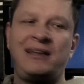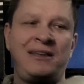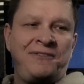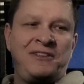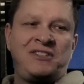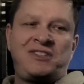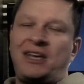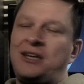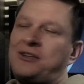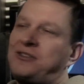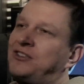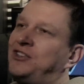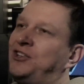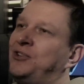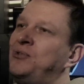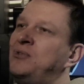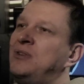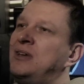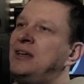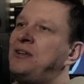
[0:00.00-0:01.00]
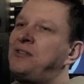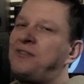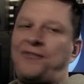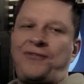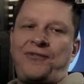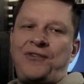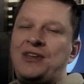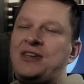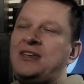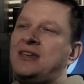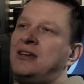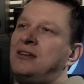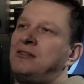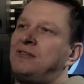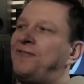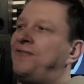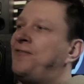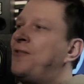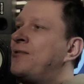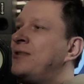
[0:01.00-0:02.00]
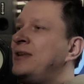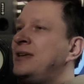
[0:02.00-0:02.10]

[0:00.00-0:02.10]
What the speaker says: if it takes 2 years, 3 years, 4